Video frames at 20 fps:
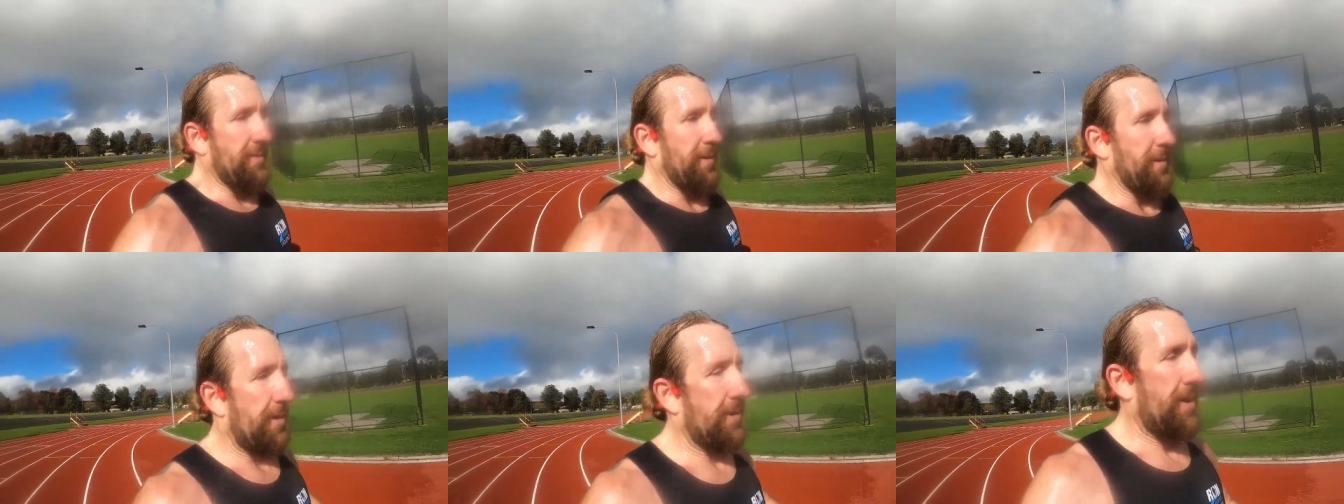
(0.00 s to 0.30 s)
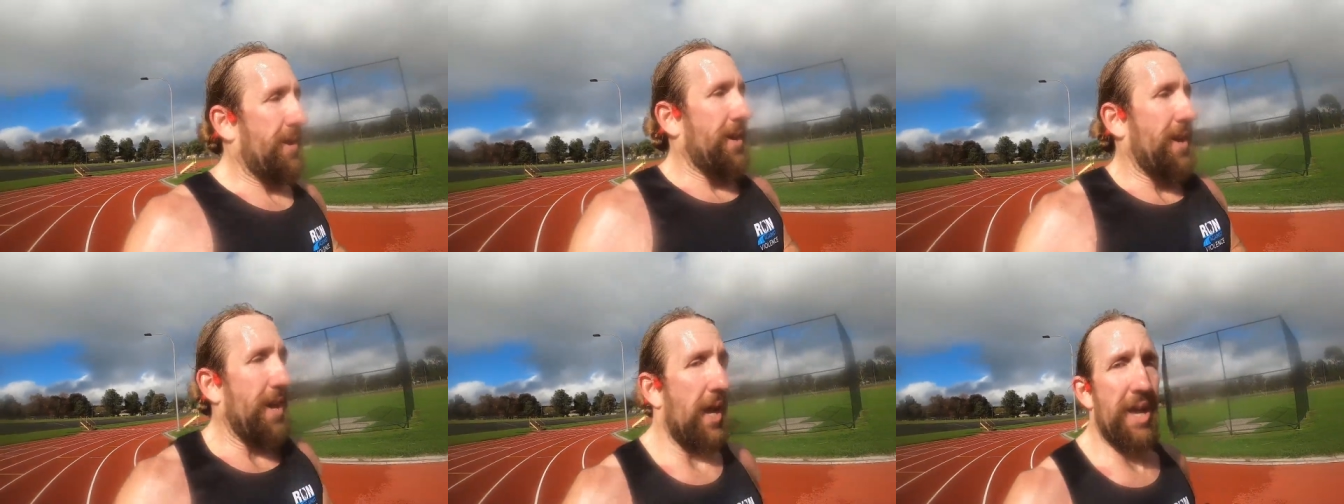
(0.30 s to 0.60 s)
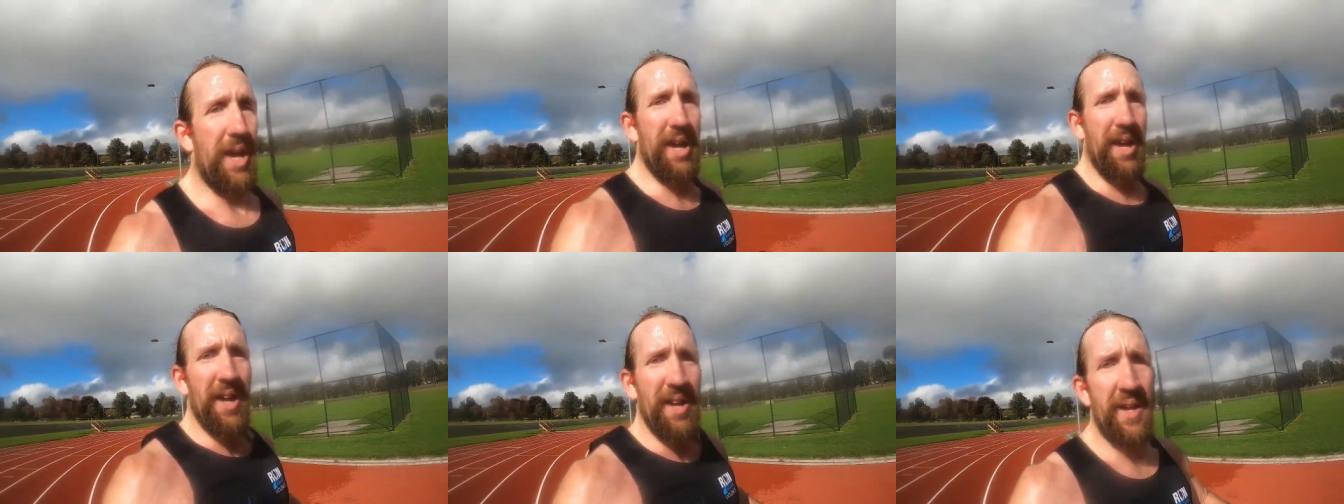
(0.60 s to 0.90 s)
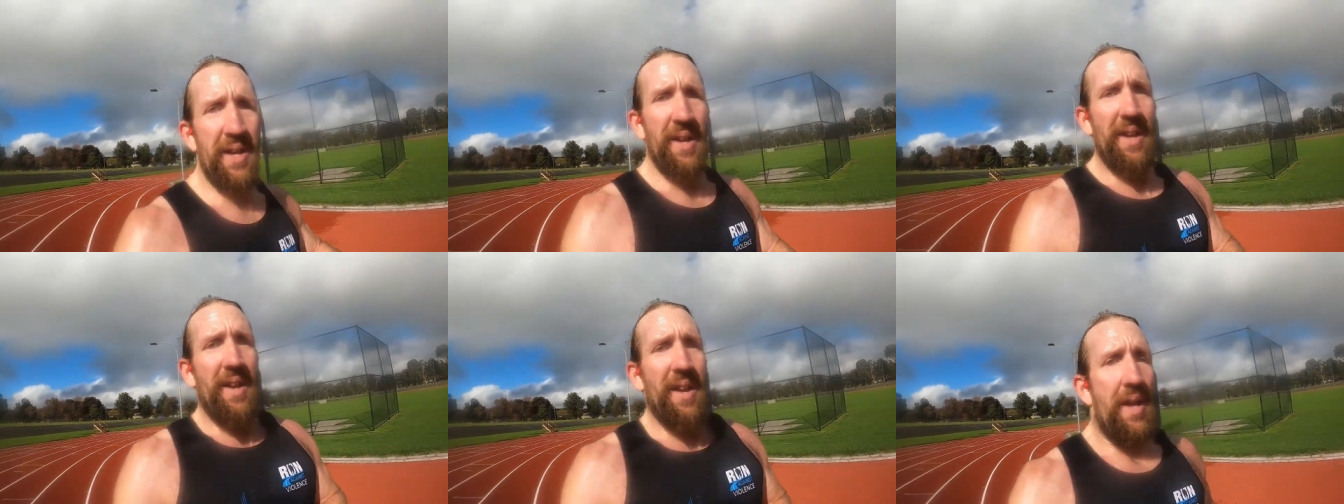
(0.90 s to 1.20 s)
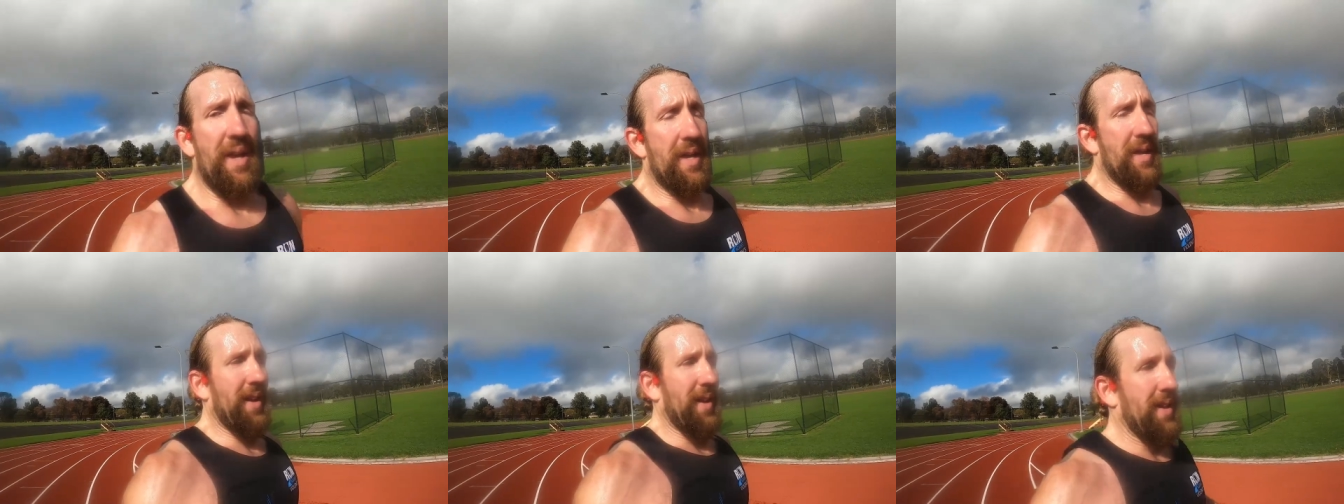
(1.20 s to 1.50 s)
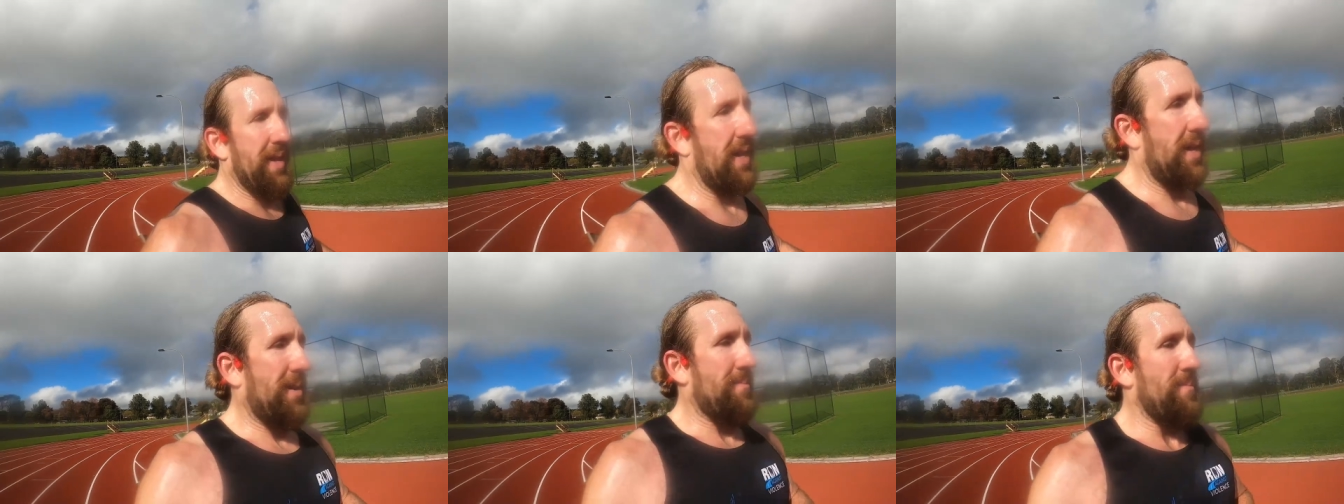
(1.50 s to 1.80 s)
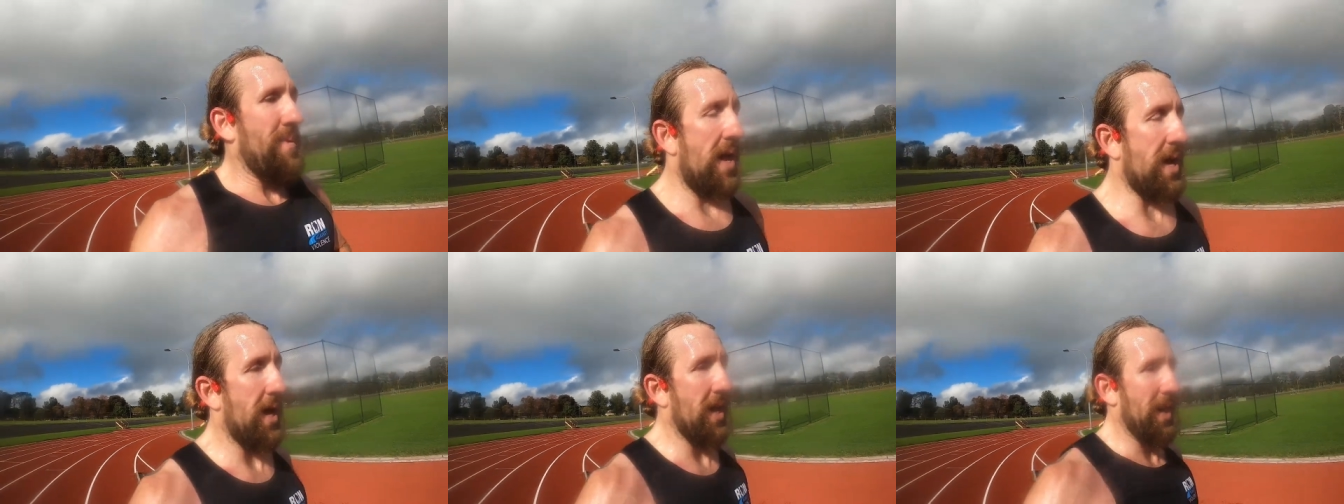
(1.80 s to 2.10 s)
for
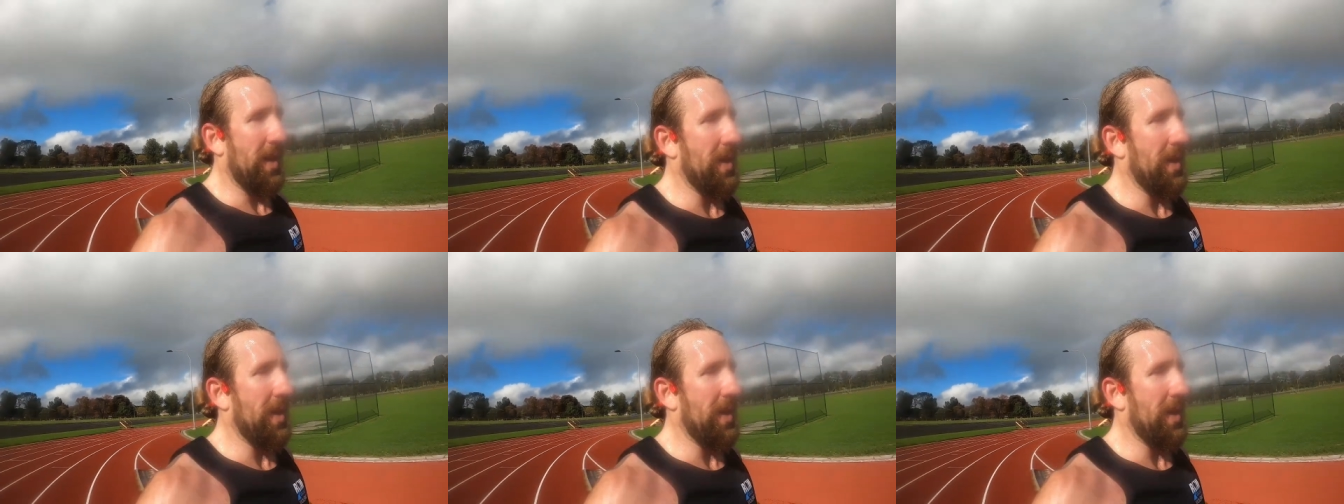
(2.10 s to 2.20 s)
a